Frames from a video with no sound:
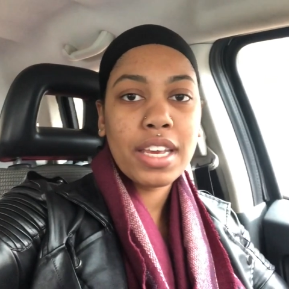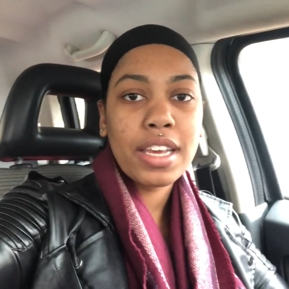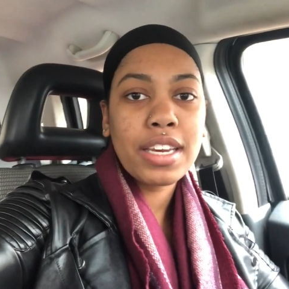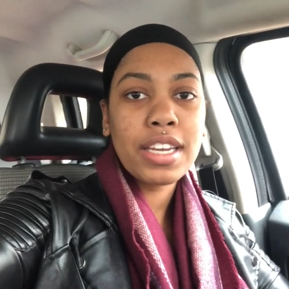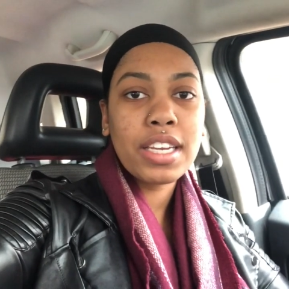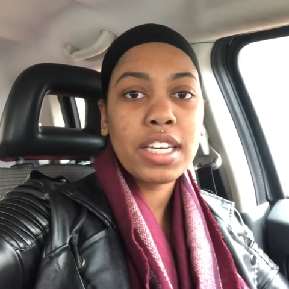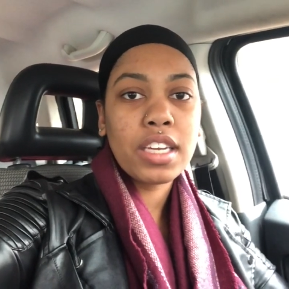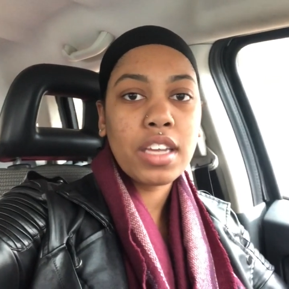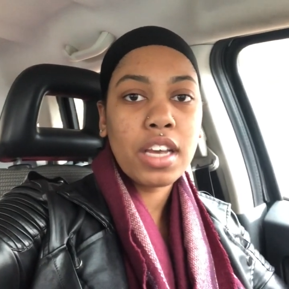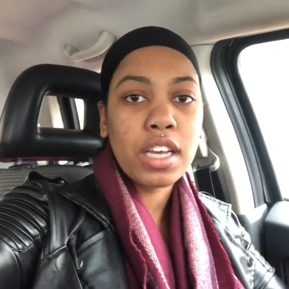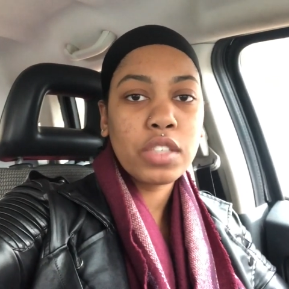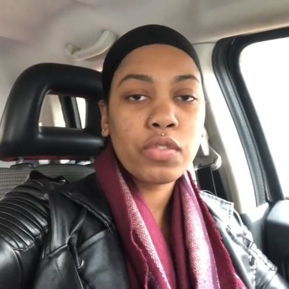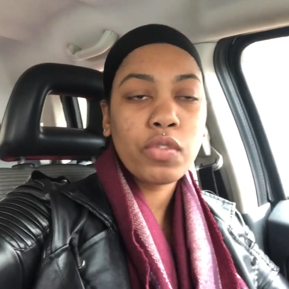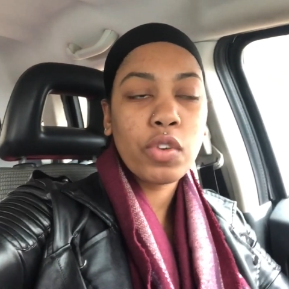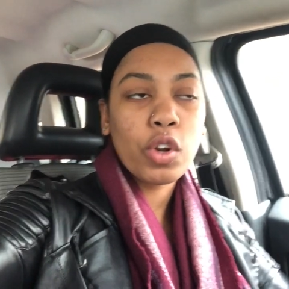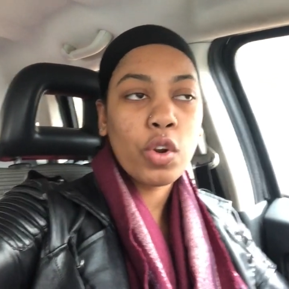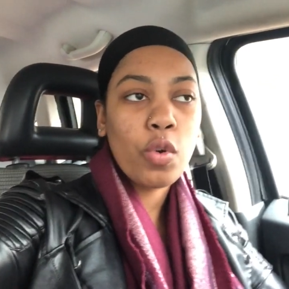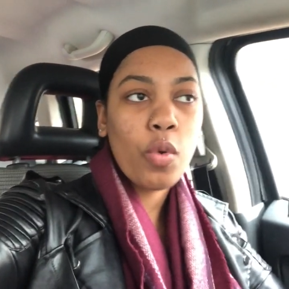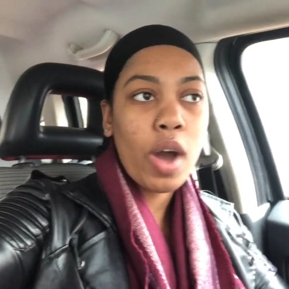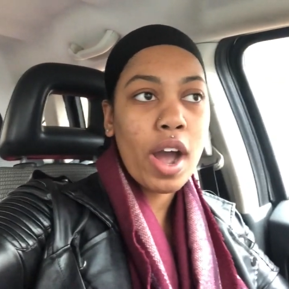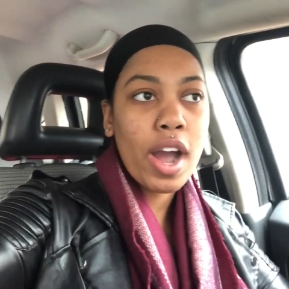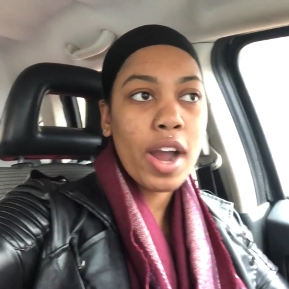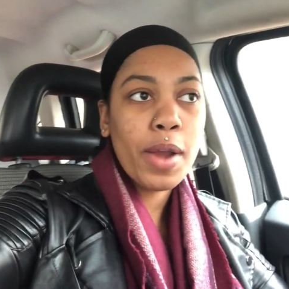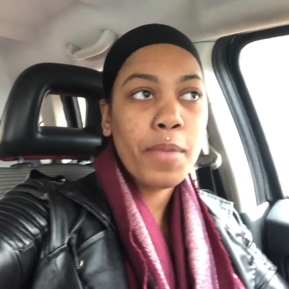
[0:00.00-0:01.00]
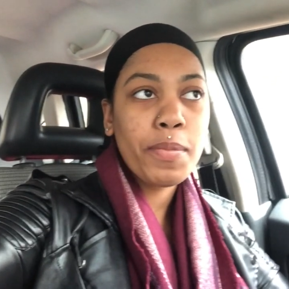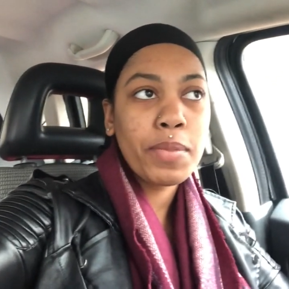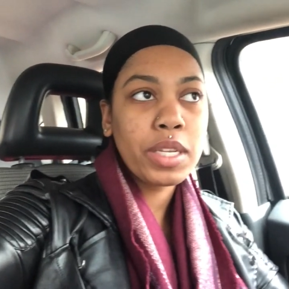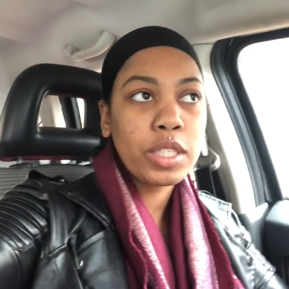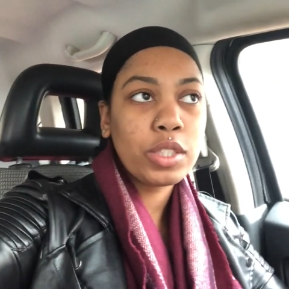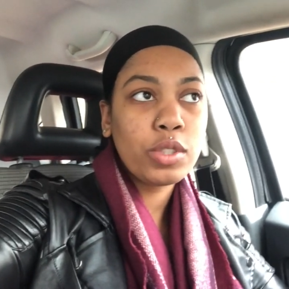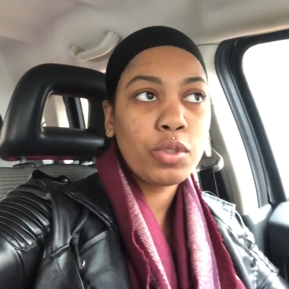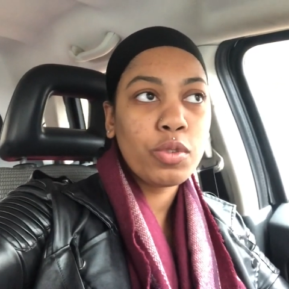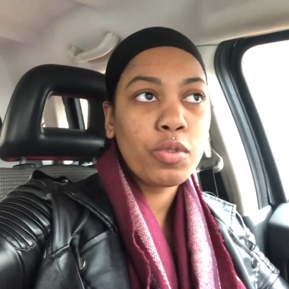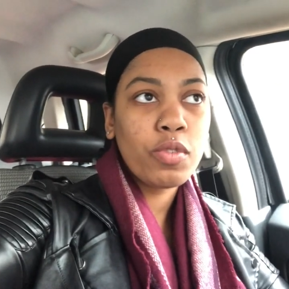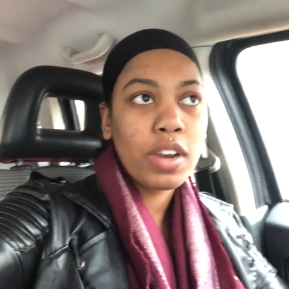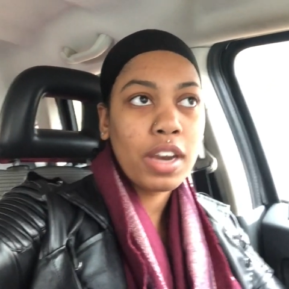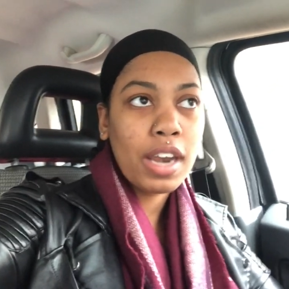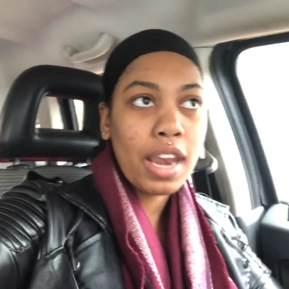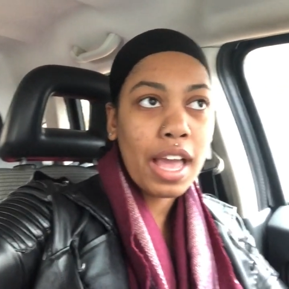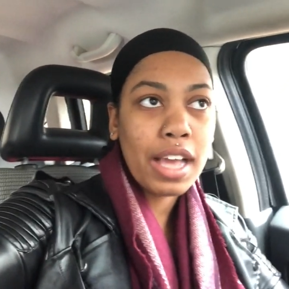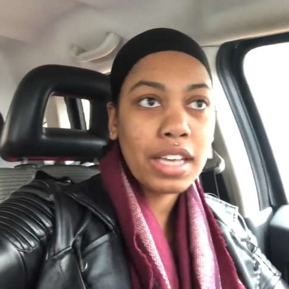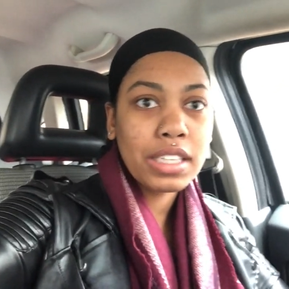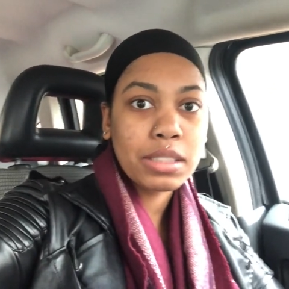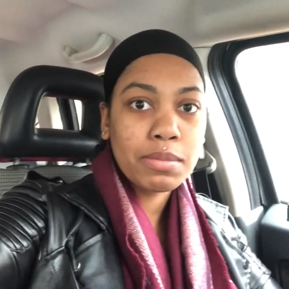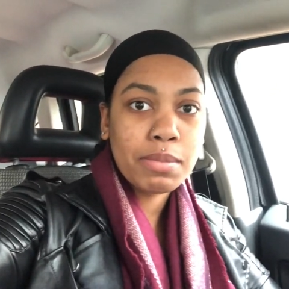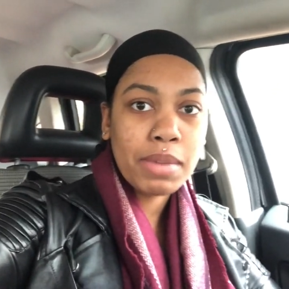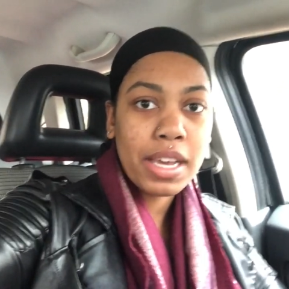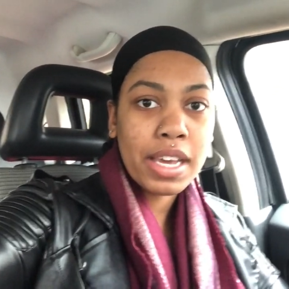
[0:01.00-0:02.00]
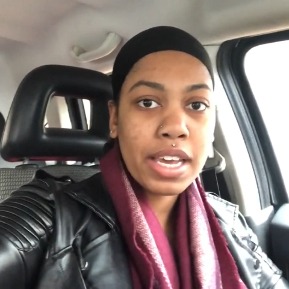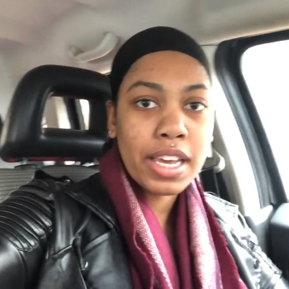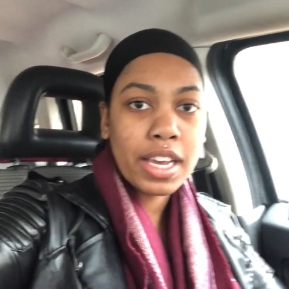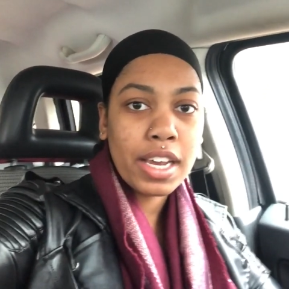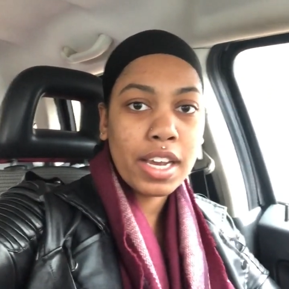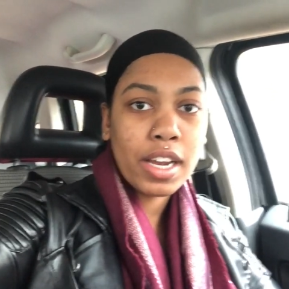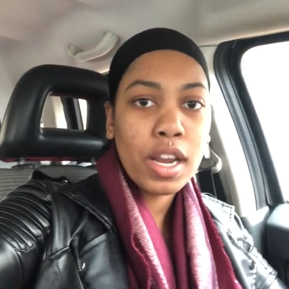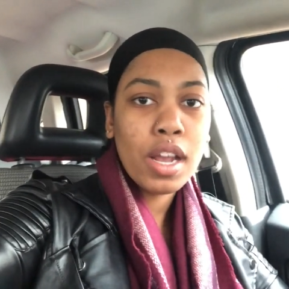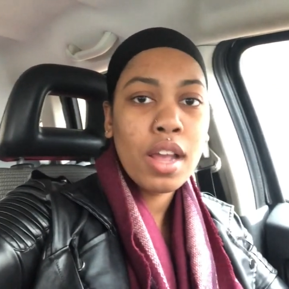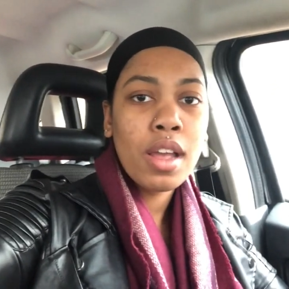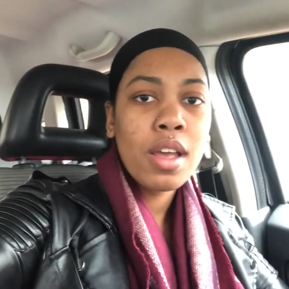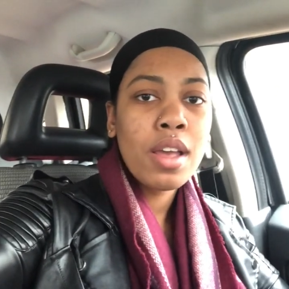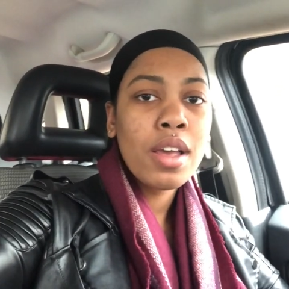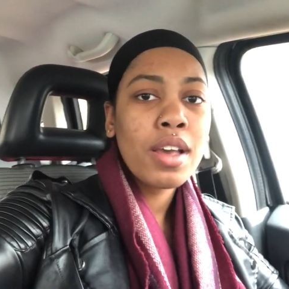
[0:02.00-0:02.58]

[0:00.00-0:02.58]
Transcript: and it does require me to relax my hair